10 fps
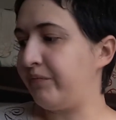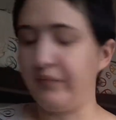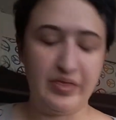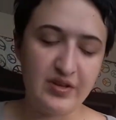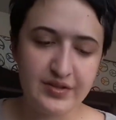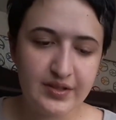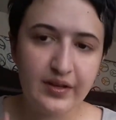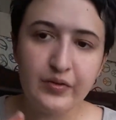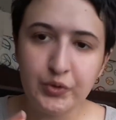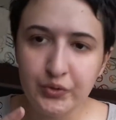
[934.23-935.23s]
But those
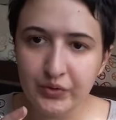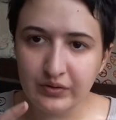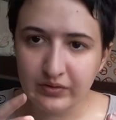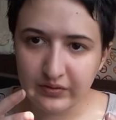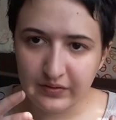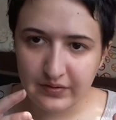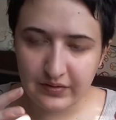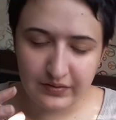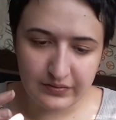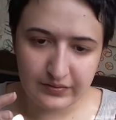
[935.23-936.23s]
little
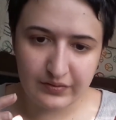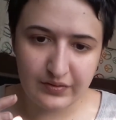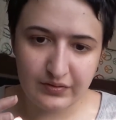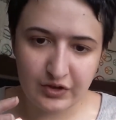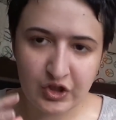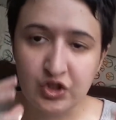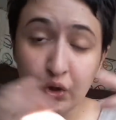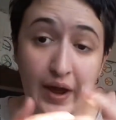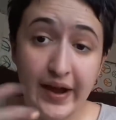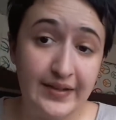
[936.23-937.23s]

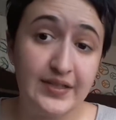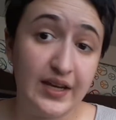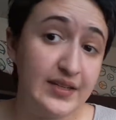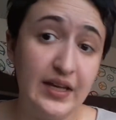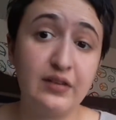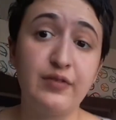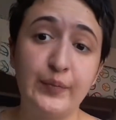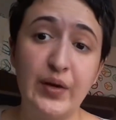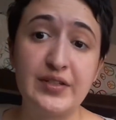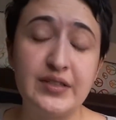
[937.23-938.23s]
strides I take for
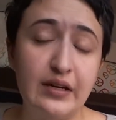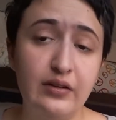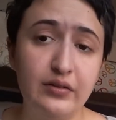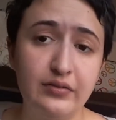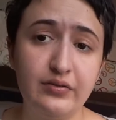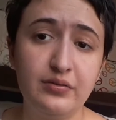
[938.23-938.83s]
myself,